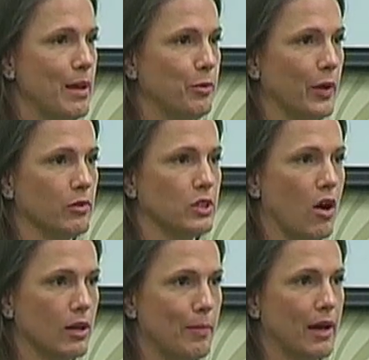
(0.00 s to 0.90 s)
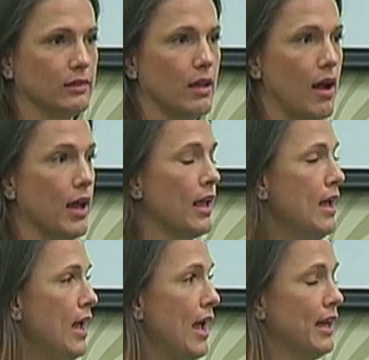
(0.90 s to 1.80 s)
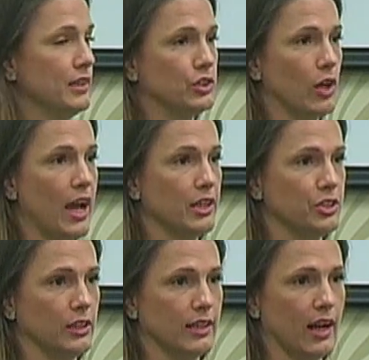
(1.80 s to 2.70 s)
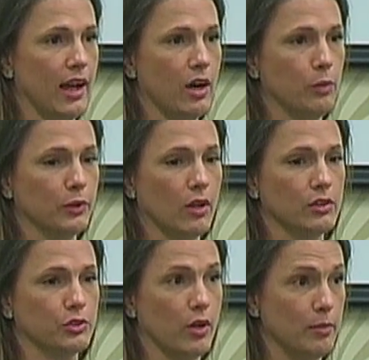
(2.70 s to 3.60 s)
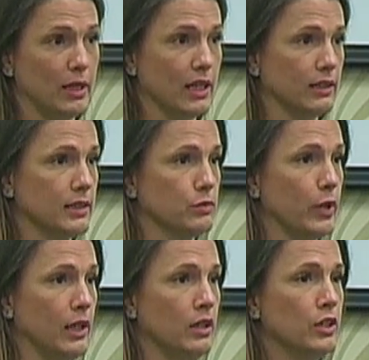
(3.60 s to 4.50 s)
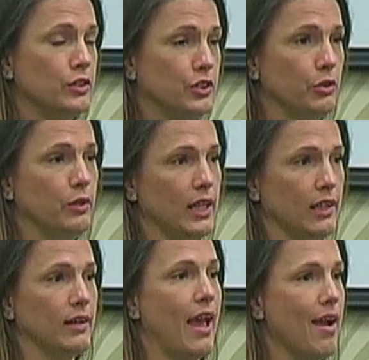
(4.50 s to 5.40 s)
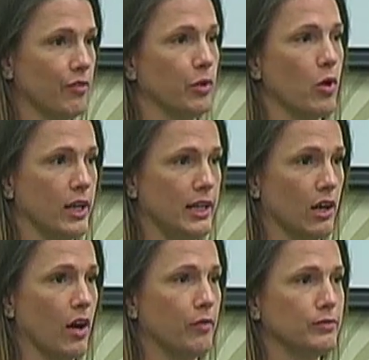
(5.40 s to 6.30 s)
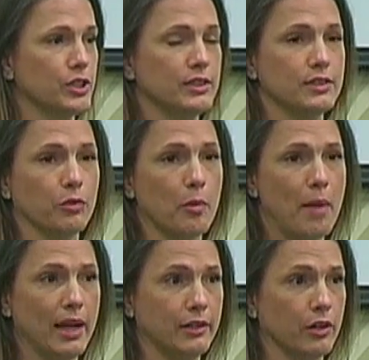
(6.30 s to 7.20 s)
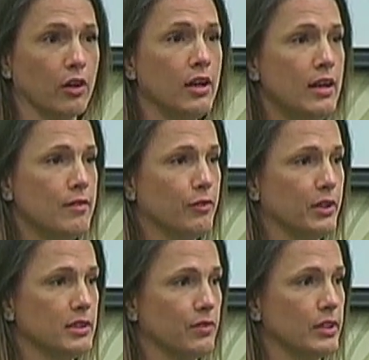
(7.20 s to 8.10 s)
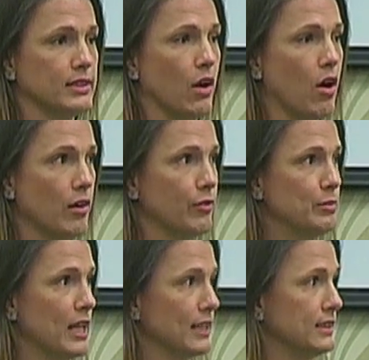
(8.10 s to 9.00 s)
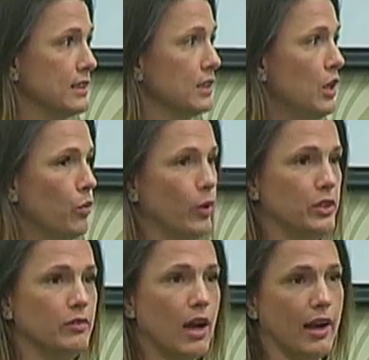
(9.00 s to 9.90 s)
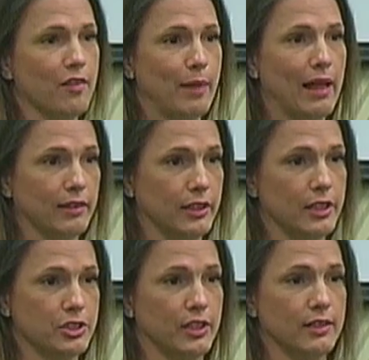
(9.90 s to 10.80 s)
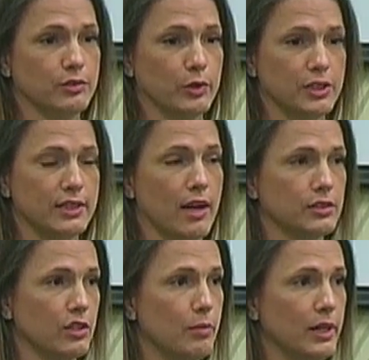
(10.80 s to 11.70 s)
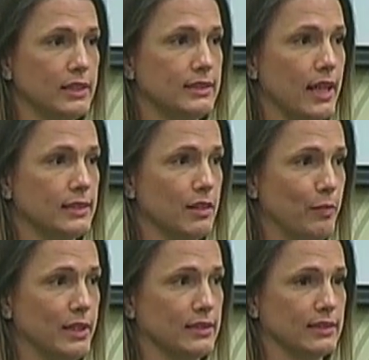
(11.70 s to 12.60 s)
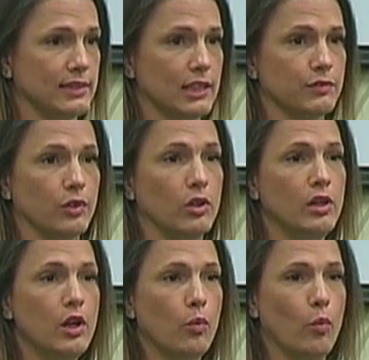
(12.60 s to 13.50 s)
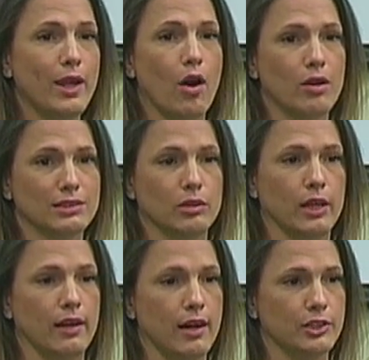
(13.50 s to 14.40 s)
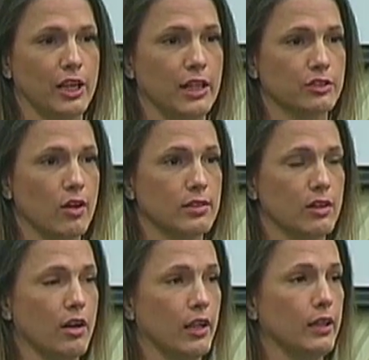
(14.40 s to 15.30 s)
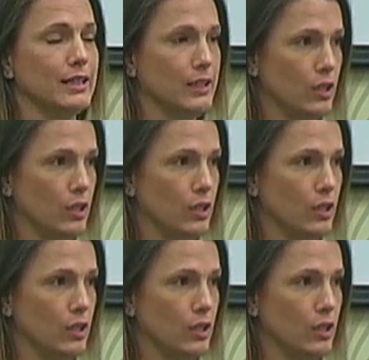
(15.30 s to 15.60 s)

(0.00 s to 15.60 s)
maybe we don't talk about a lot, and a strategy that I hope you'll all join me in, because we do need everyone here. Just as a reminder, for those of us that are from Texas, we do not have ballot initiatives, which is how so many states have been successful. We also cannot change laws on a